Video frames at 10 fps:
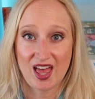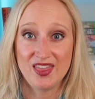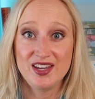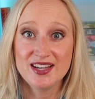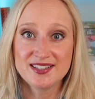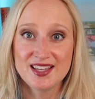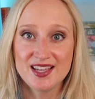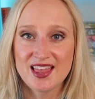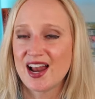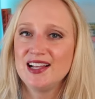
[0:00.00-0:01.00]
The next
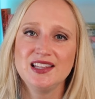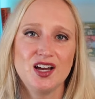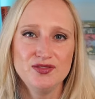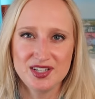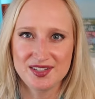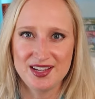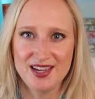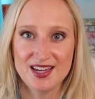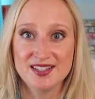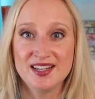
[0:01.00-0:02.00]
thing that I love to
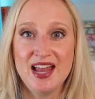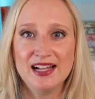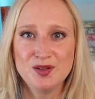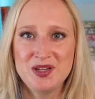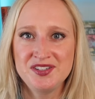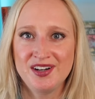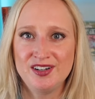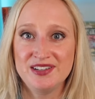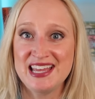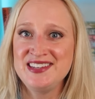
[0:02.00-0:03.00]
see is an element
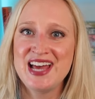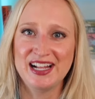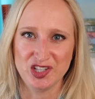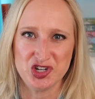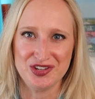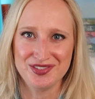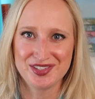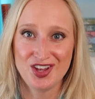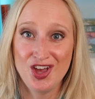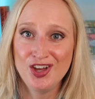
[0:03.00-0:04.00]
of
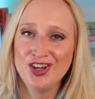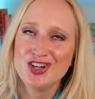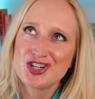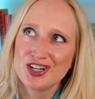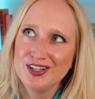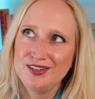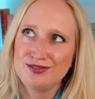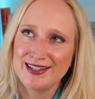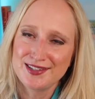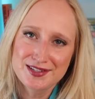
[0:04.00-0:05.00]
intelligence. Sure,
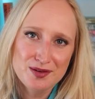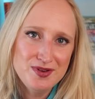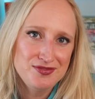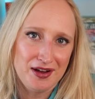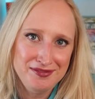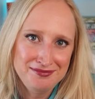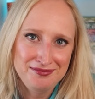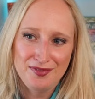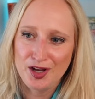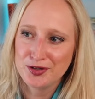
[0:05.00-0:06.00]
violence can be fun
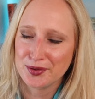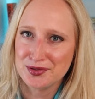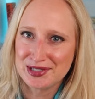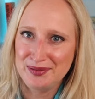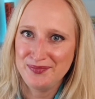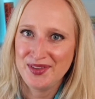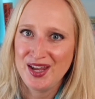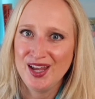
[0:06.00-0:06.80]
and gruesome,